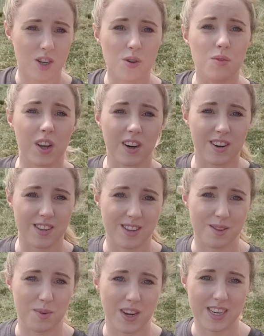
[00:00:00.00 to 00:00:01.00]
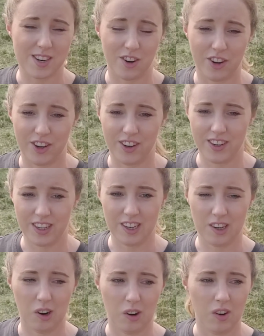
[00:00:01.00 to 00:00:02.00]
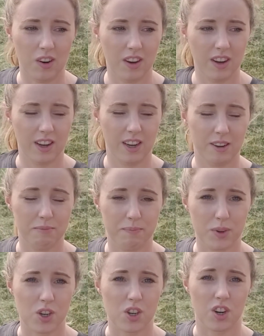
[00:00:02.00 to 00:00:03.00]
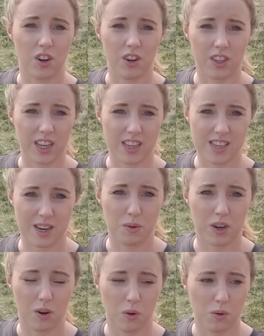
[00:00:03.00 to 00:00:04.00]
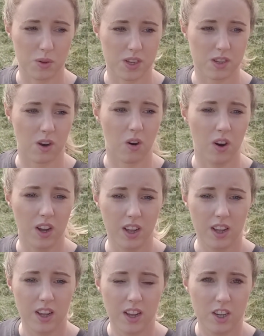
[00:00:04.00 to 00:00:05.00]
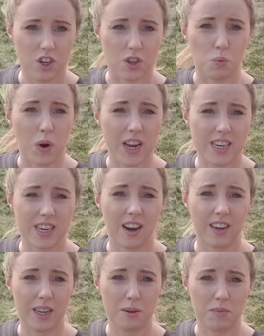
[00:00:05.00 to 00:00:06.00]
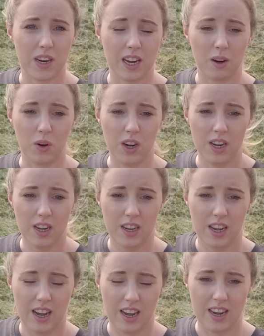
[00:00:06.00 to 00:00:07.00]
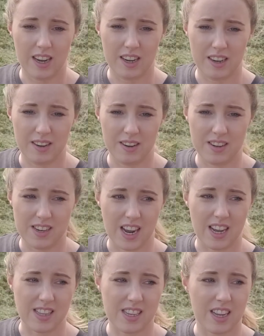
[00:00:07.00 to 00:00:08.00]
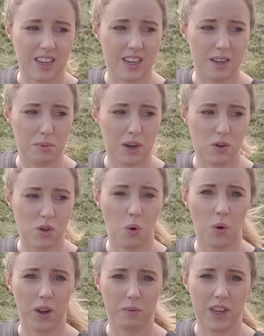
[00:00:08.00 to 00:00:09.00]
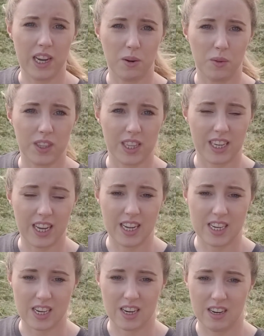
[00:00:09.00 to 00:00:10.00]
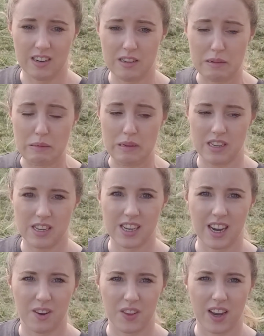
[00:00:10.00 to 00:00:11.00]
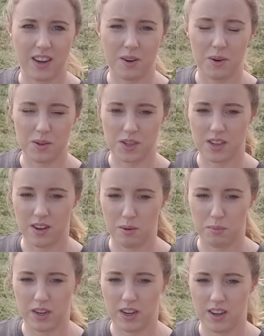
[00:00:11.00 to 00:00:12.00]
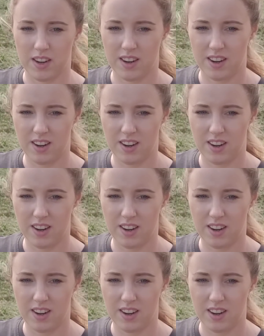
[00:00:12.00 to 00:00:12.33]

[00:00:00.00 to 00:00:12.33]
2/3 of the way done, you know, but sure, look, that's how it goes. So just waiting on him now. Dad's thinking about towing me out with the gator, so we'll see how that goes. It'll be